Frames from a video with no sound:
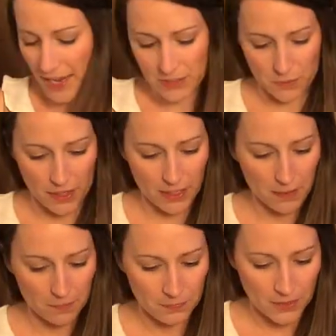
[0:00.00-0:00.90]
guys,
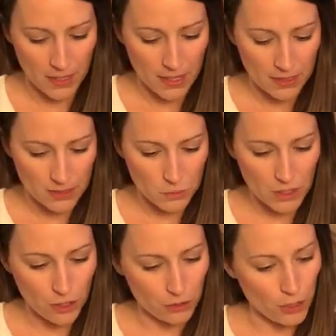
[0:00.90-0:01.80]
ready? Let's
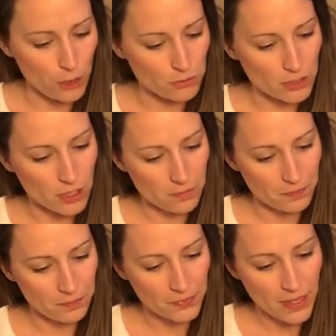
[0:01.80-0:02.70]
read her note.
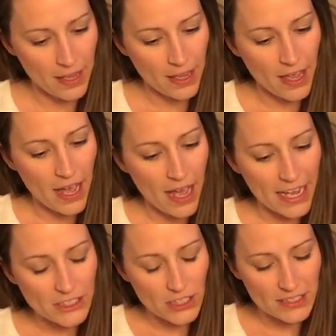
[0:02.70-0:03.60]

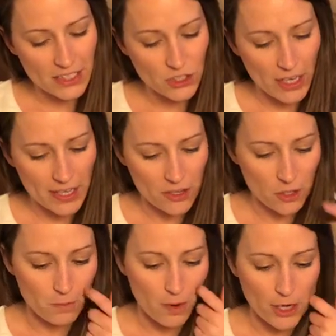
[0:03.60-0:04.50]
Hi, Jessica, check out
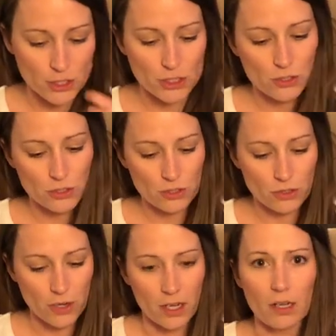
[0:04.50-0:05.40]
your March
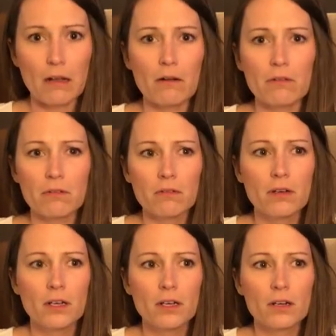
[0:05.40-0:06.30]
trunk. Oh,
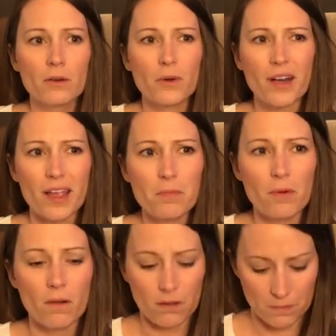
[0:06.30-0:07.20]
we're in
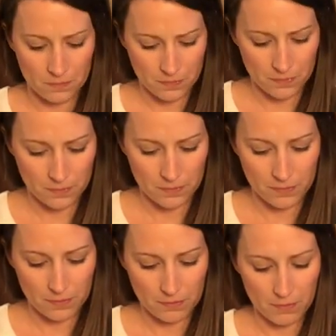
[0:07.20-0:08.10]
April.
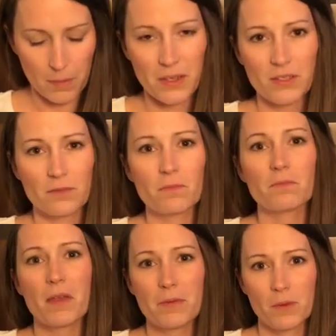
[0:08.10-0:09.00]
Maybe
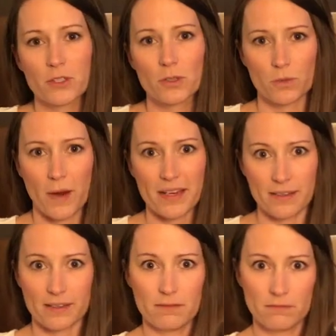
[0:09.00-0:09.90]
when she was writing
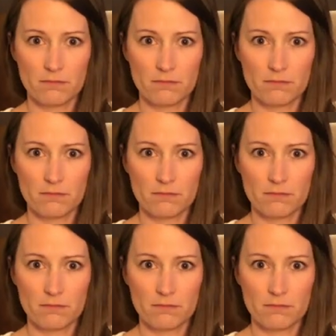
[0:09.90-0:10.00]
it,